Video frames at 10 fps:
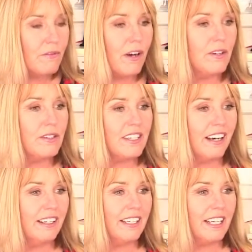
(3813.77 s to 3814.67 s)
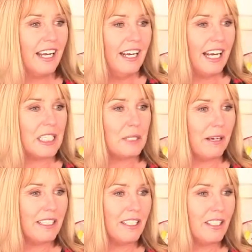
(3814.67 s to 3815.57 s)
Rose, hi,
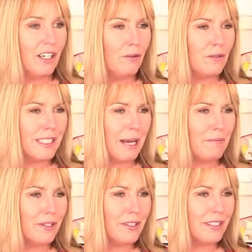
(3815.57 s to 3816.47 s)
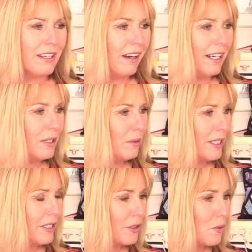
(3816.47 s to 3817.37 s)
expecting cold temperatures and high
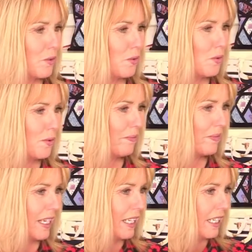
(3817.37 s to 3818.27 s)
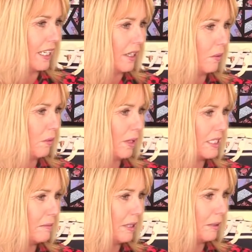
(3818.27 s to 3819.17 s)
winds. Ooh.
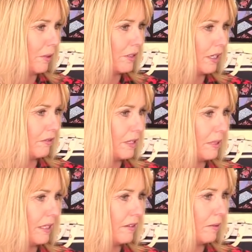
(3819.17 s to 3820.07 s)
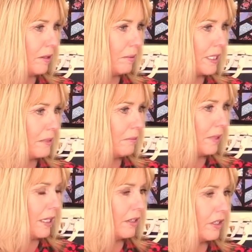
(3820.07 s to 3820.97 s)
What is the middle project for the middle of the month, please? We're
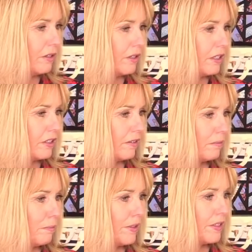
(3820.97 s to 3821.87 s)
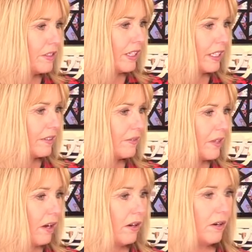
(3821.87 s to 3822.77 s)
making the Union Jack bunting.
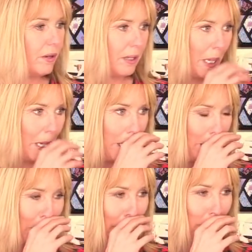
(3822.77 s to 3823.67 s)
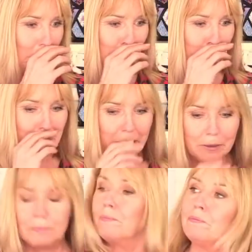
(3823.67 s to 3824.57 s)
Oh, okay,
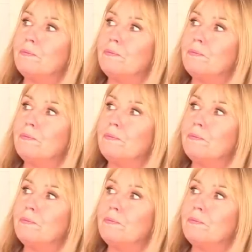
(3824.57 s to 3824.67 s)
Gina.